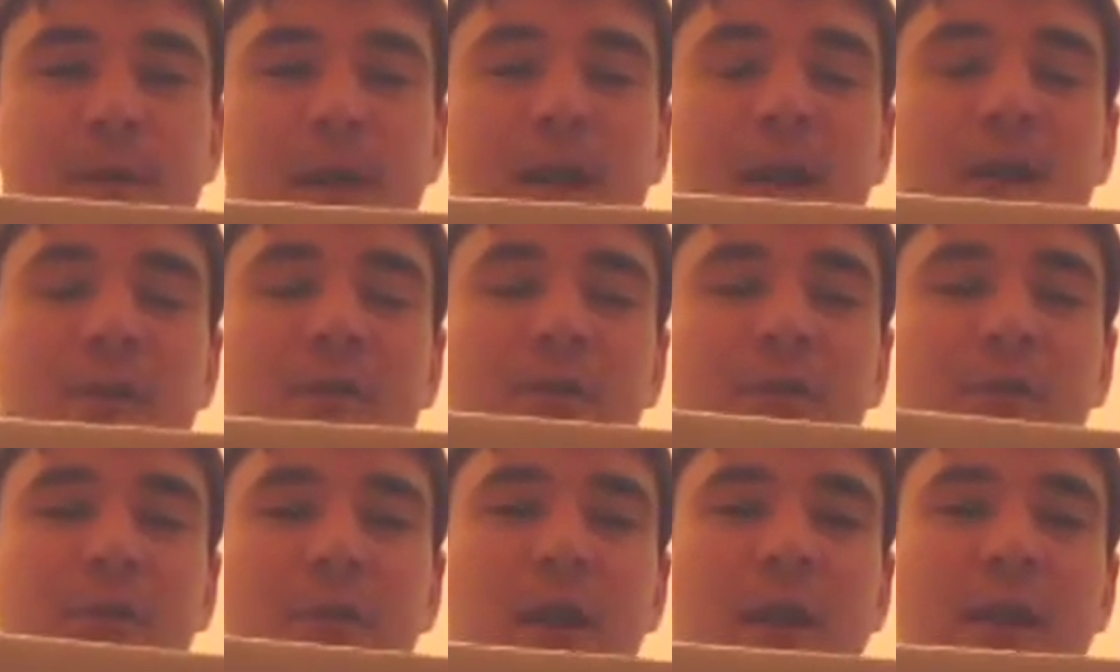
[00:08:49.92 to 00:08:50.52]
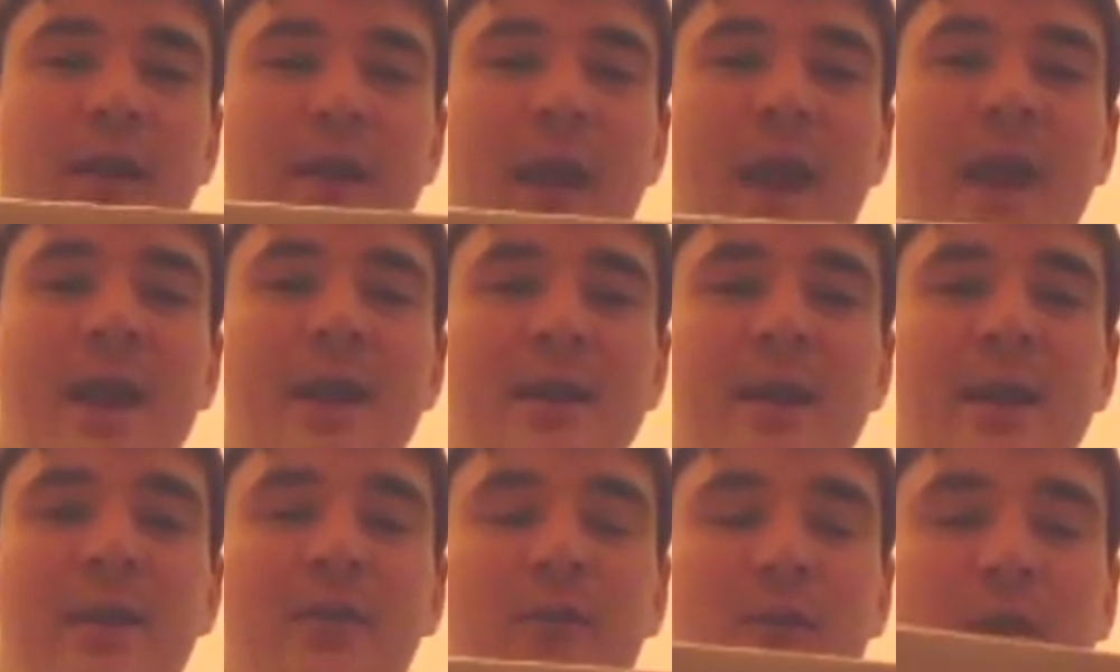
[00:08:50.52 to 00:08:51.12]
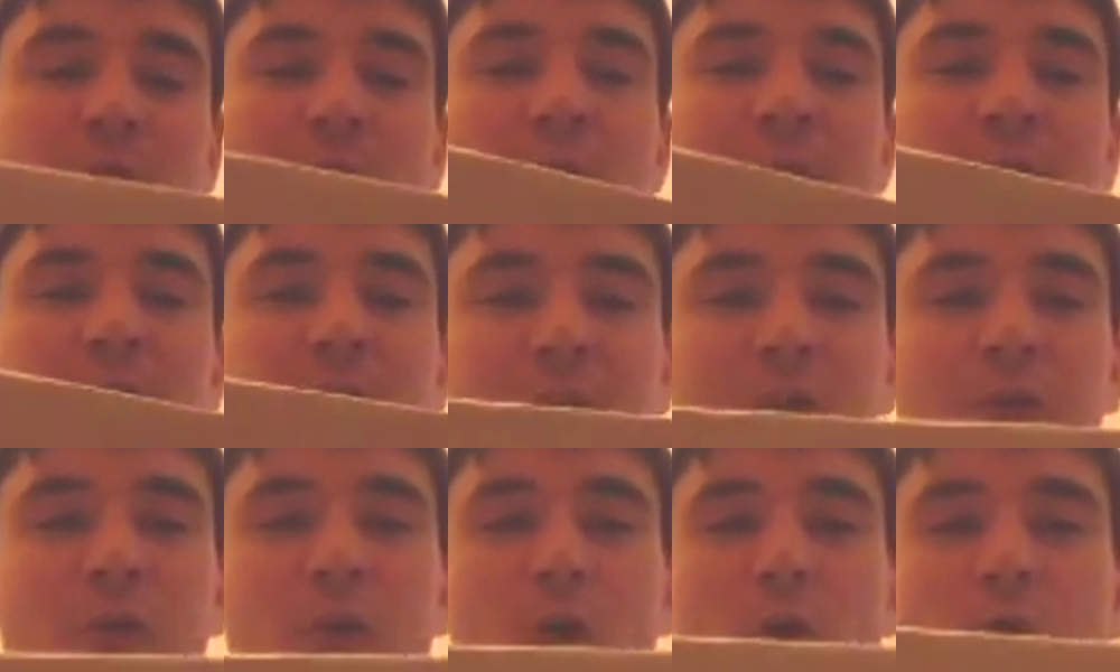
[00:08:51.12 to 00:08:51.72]
it's again it's like
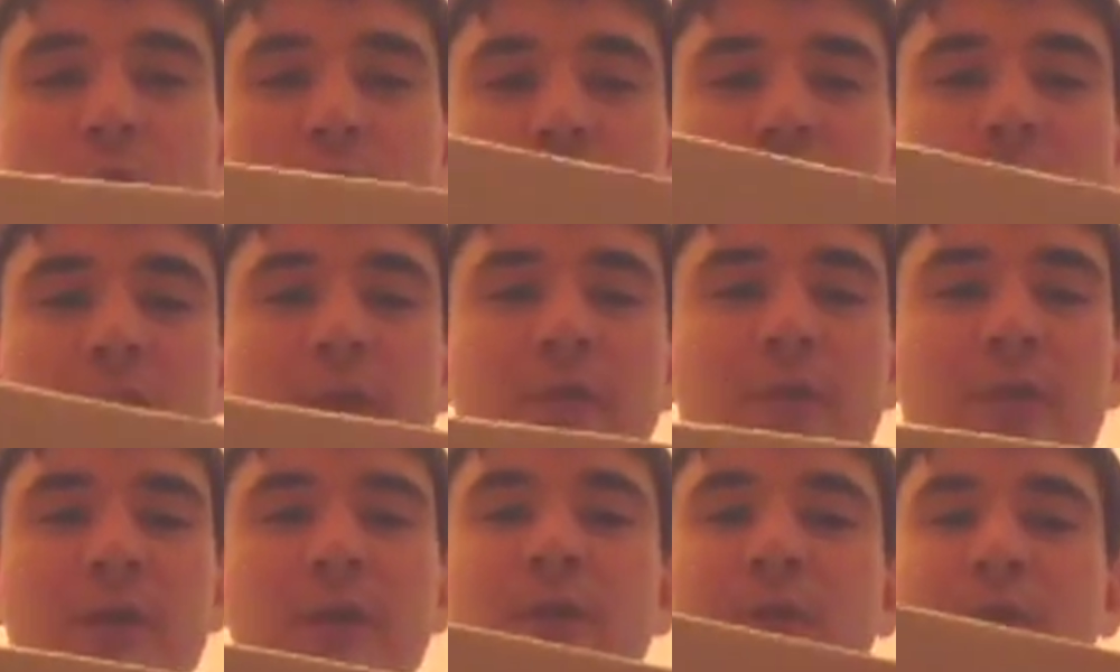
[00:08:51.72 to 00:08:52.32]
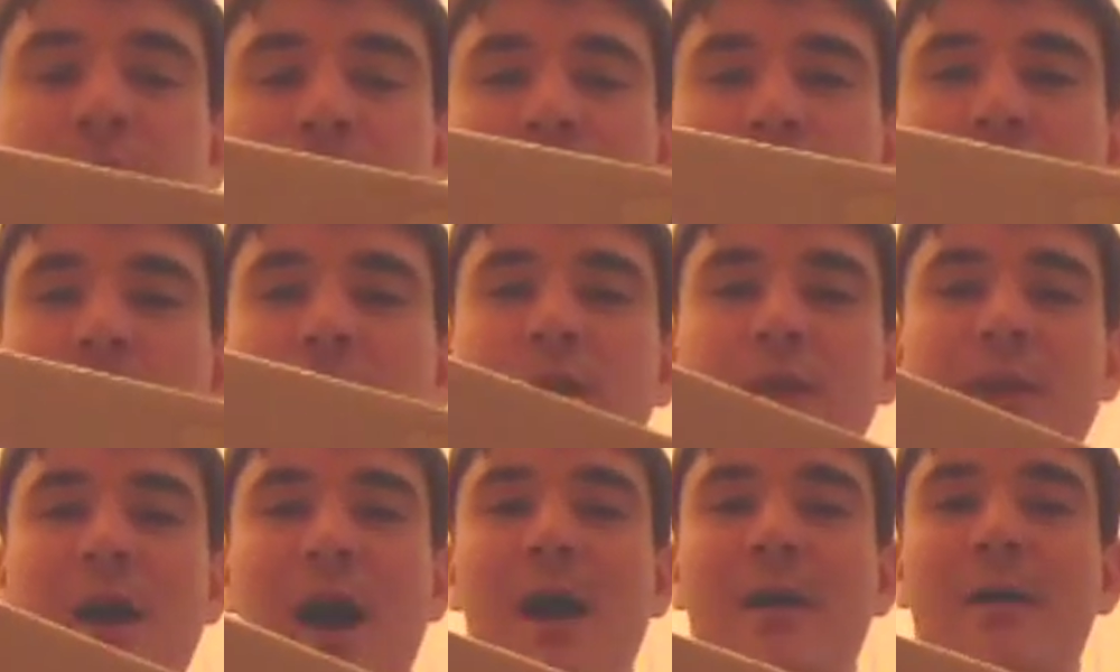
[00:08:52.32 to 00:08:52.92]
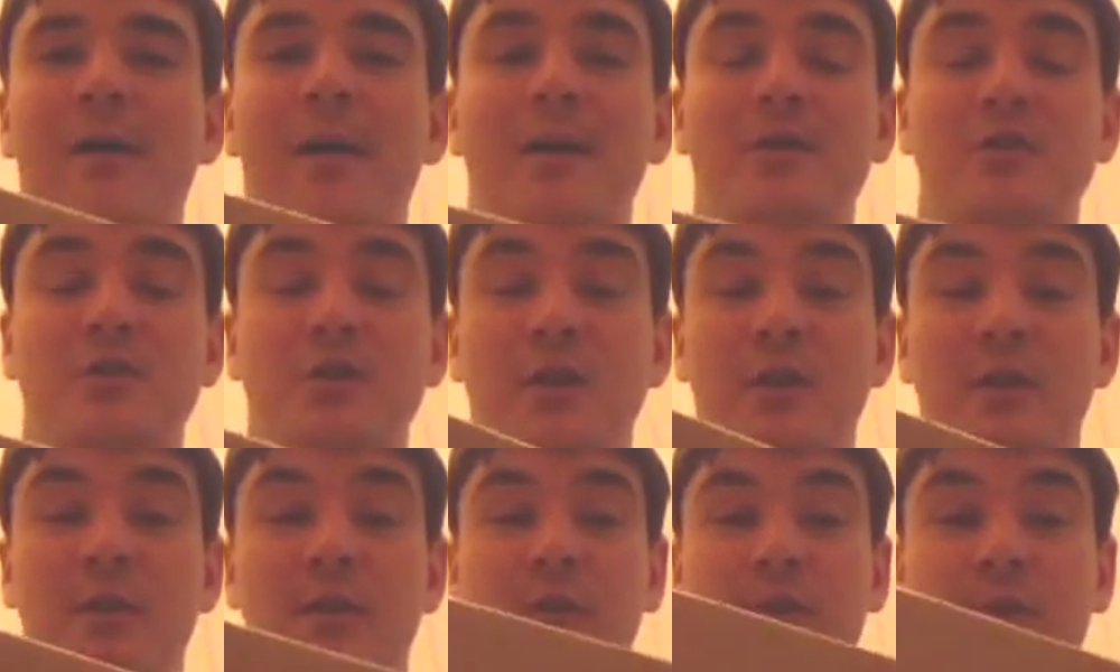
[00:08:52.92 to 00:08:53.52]
a torus in certain
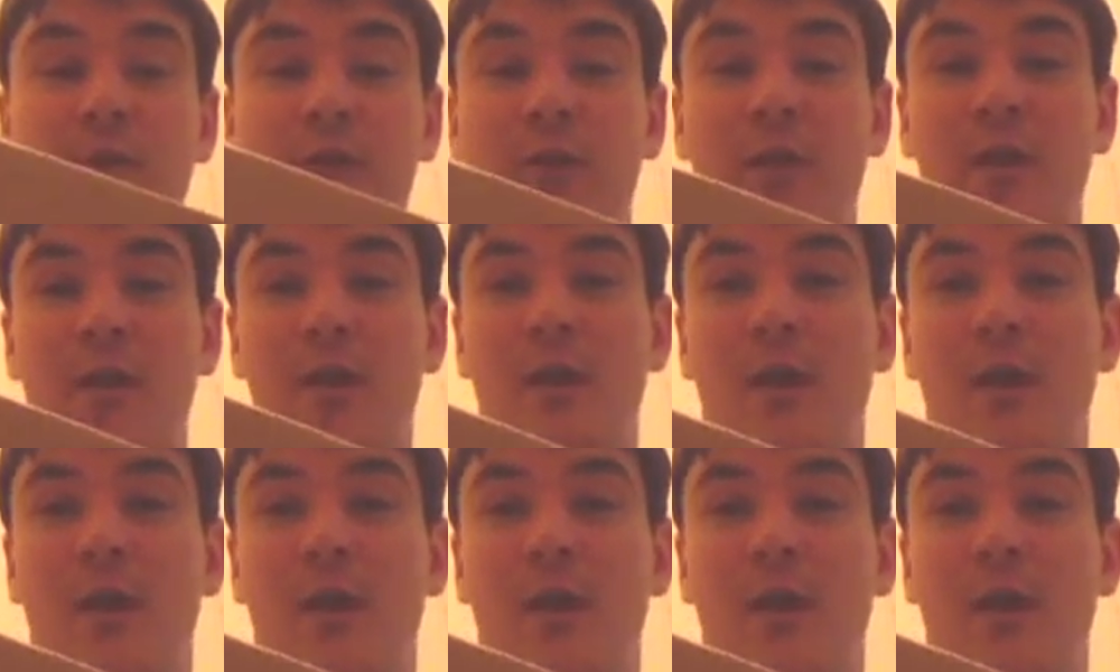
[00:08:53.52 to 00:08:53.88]
directions